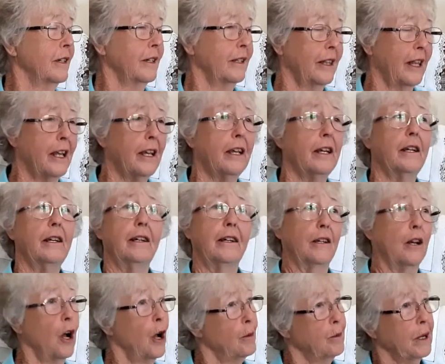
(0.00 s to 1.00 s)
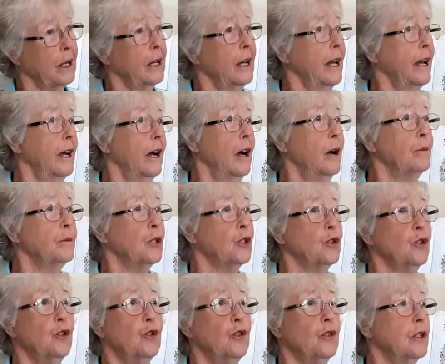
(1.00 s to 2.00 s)
thing, and I'm a
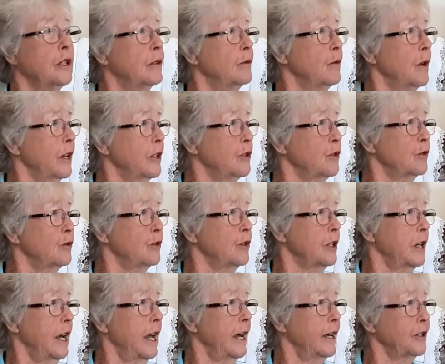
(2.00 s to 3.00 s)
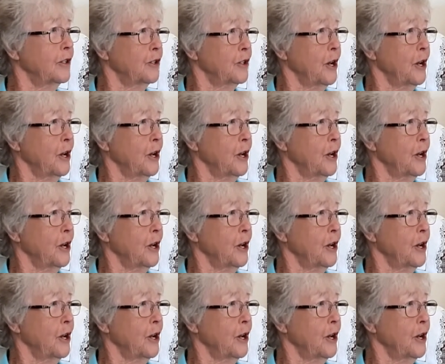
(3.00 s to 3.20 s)
student in Rachel's class now.